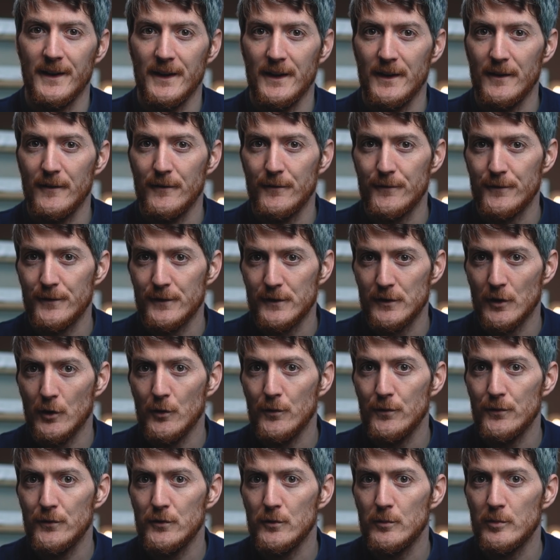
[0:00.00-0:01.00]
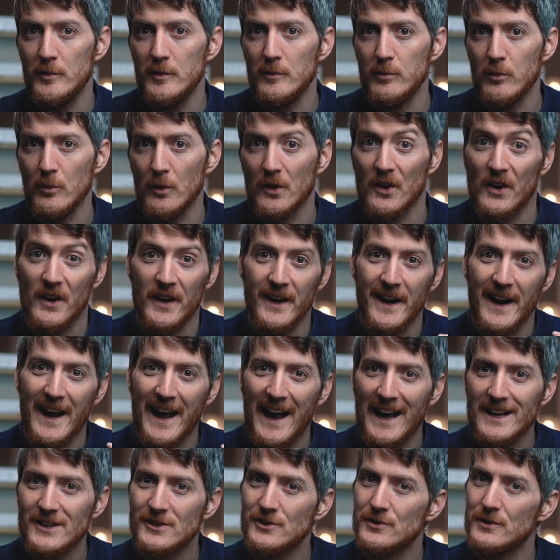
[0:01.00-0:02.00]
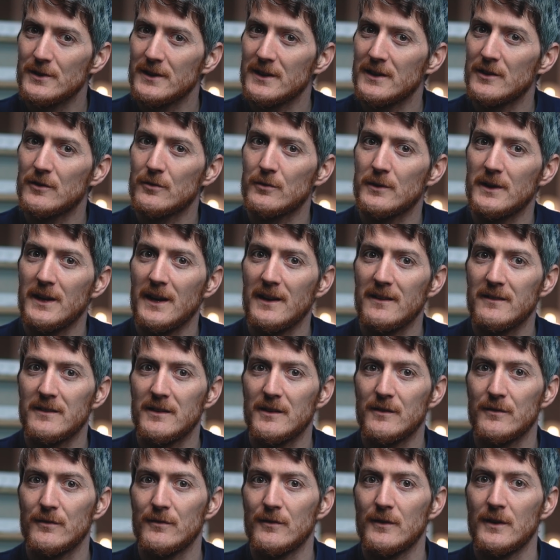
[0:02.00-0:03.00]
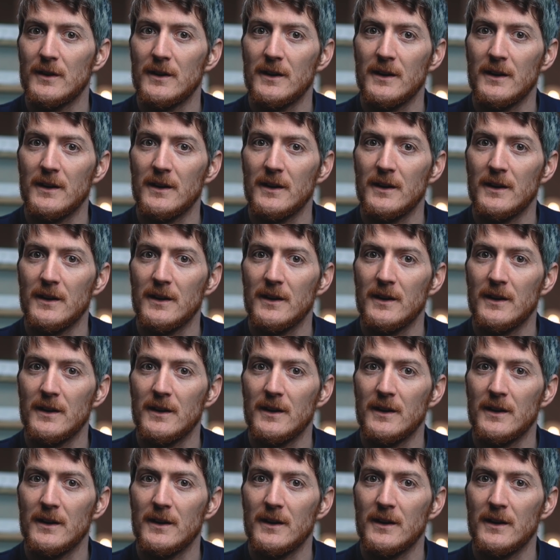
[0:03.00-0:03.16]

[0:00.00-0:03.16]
If so few people are actually creative,